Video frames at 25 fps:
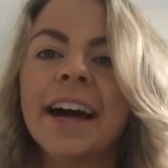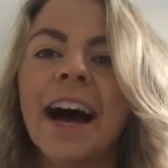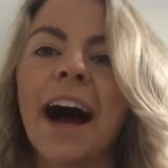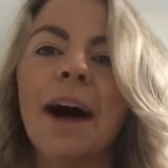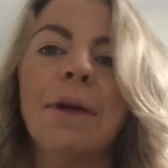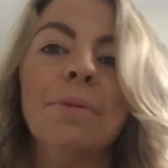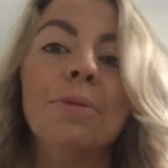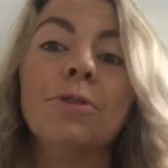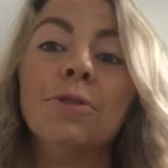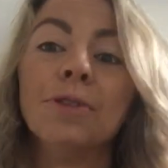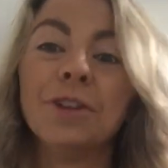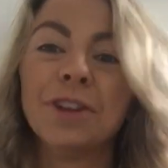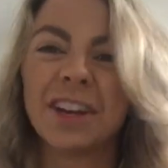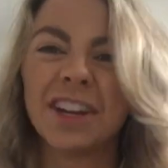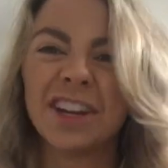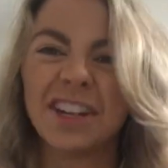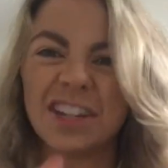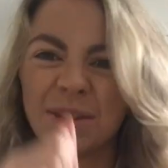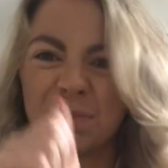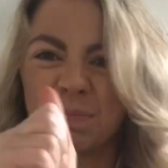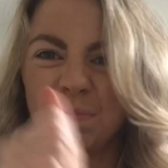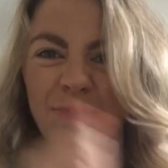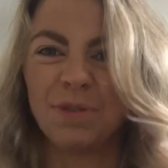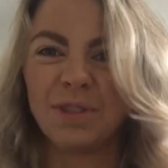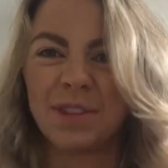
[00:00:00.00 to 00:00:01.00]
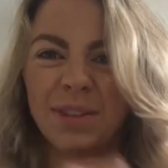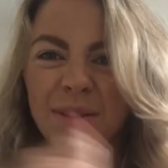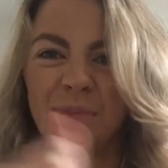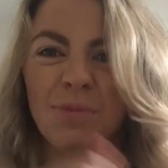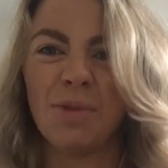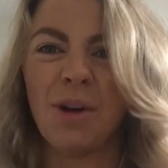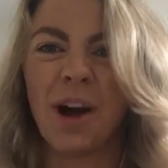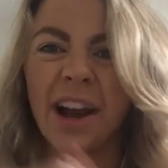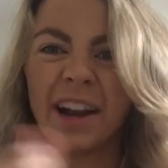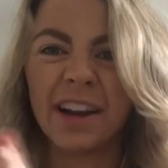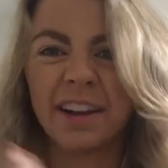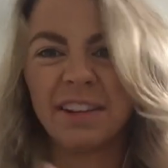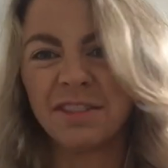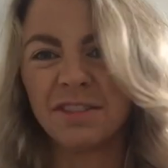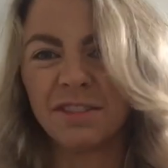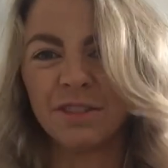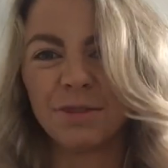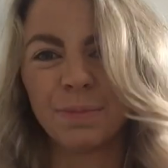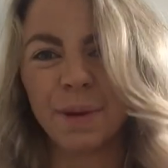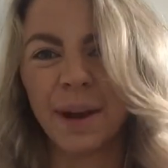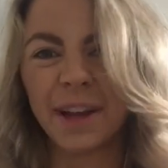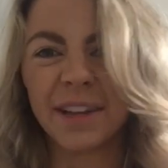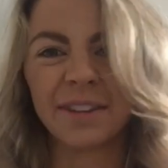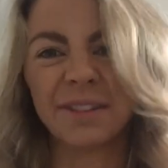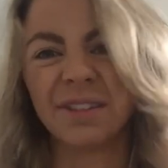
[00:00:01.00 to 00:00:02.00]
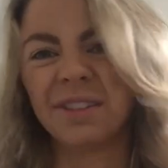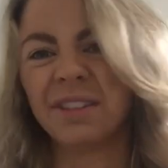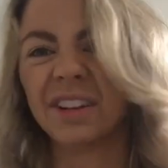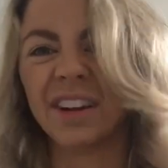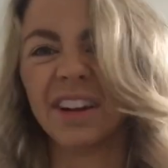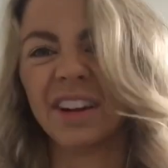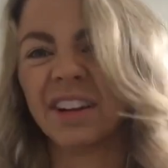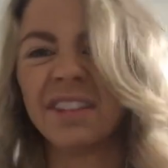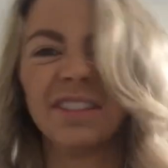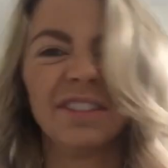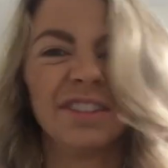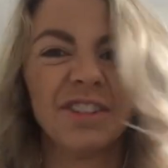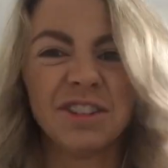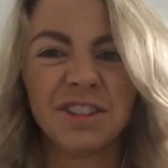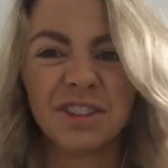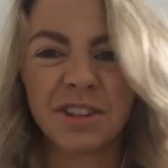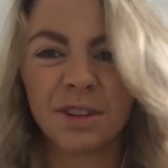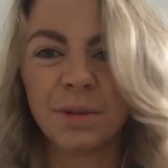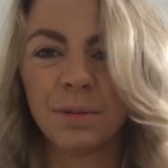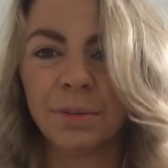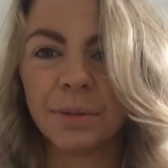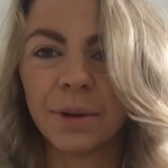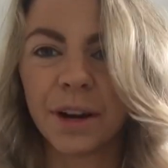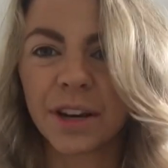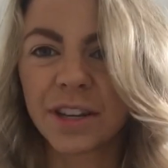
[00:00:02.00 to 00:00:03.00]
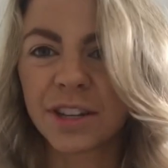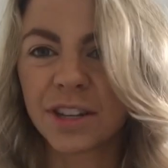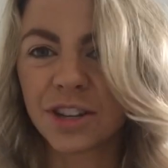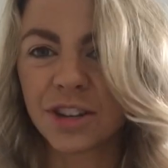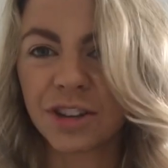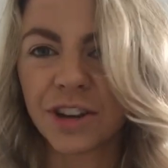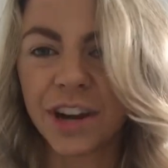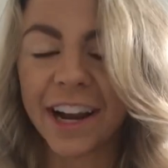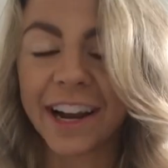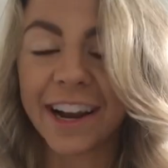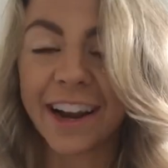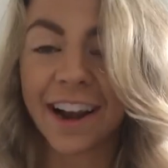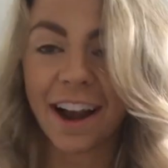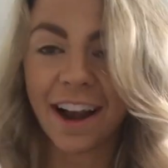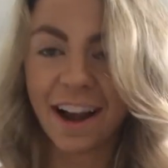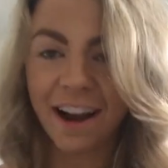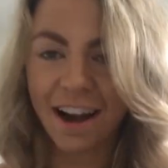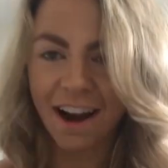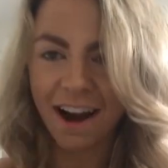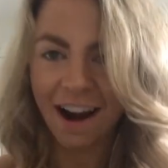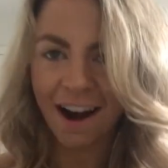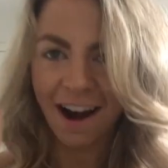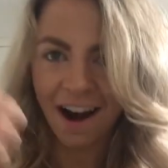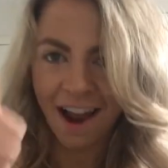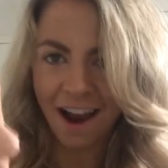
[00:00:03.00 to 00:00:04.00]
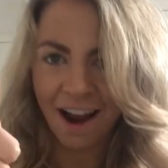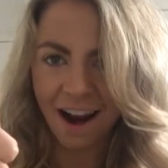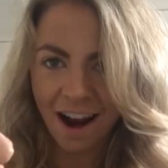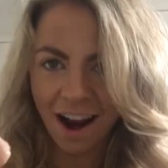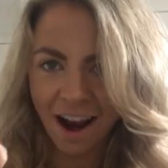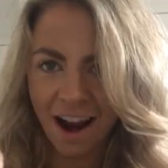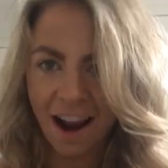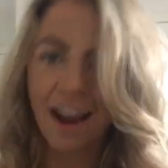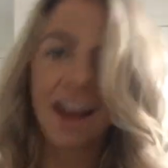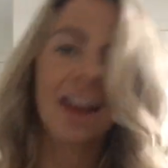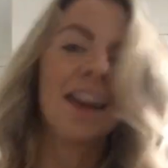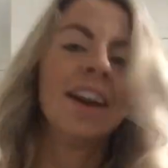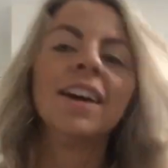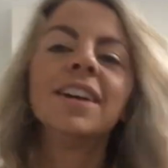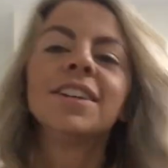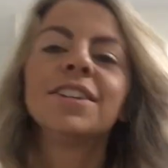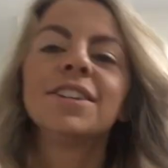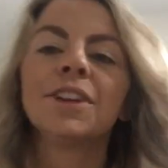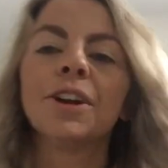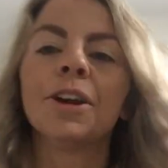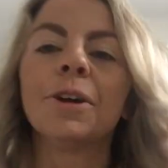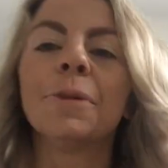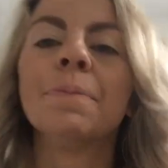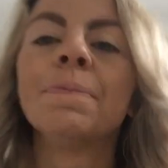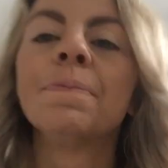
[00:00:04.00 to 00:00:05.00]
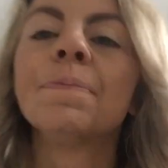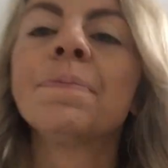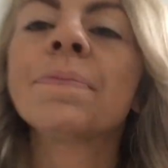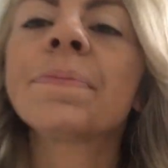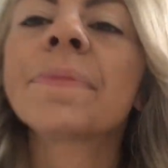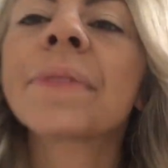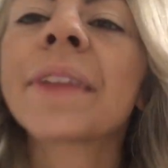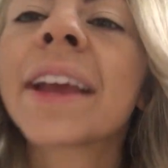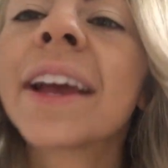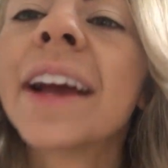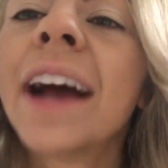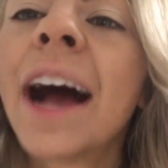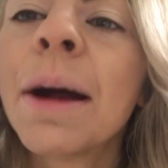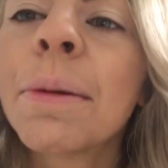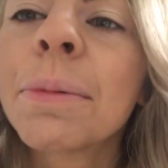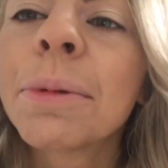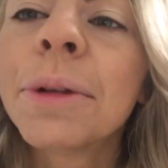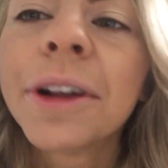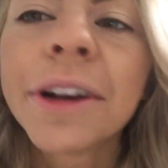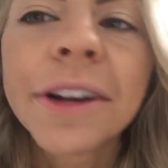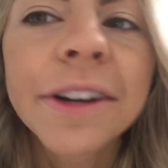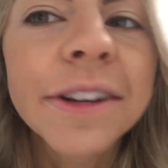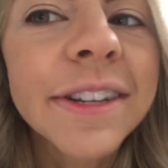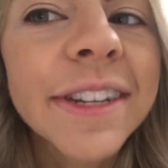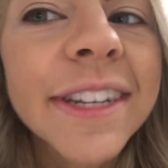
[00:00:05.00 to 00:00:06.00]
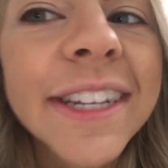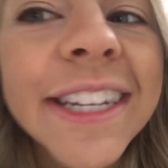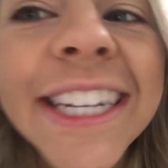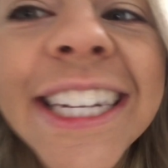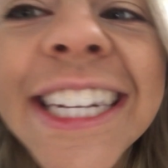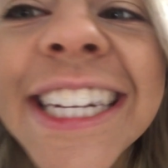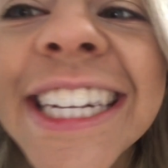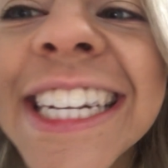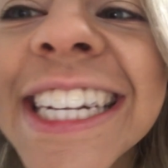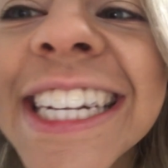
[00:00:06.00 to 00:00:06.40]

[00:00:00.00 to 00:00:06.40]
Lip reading: or you can just put some whitening toothpaste on, and it usually works a treat. So, up close.